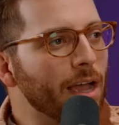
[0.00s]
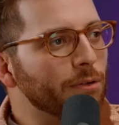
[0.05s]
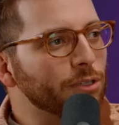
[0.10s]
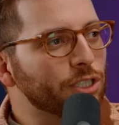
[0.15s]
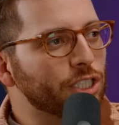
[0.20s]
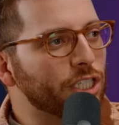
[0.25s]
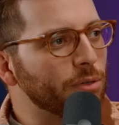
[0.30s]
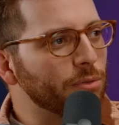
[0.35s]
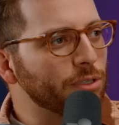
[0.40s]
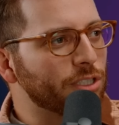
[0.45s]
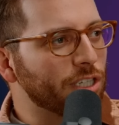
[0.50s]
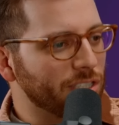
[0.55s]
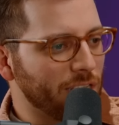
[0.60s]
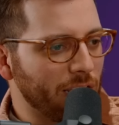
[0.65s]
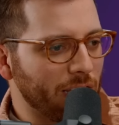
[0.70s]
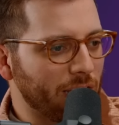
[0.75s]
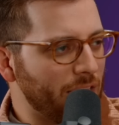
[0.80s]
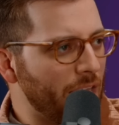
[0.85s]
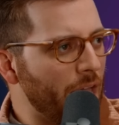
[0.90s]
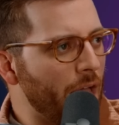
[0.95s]
out she was just
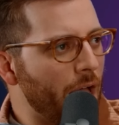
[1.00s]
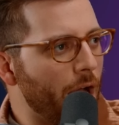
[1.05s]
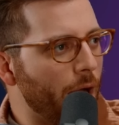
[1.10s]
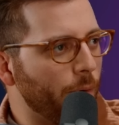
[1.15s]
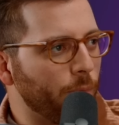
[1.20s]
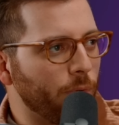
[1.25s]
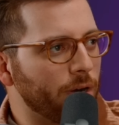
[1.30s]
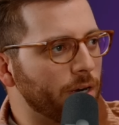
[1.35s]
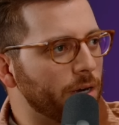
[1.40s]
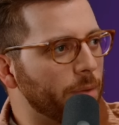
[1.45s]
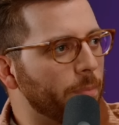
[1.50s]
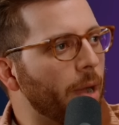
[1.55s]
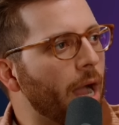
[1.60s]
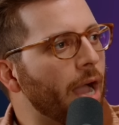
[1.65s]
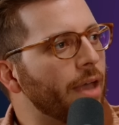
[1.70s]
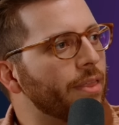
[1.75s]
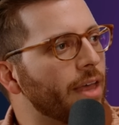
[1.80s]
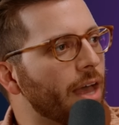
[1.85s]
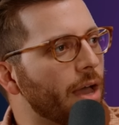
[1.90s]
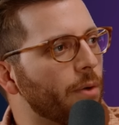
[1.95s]
like, yeah, I wanted to
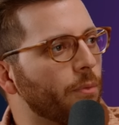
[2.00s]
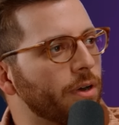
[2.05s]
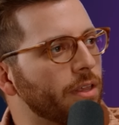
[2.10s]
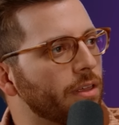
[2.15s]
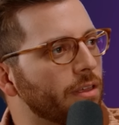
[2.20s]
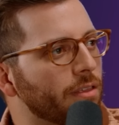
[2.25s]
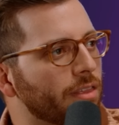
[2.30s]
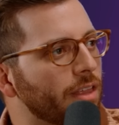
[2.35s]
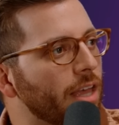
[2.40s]
buy that. What do you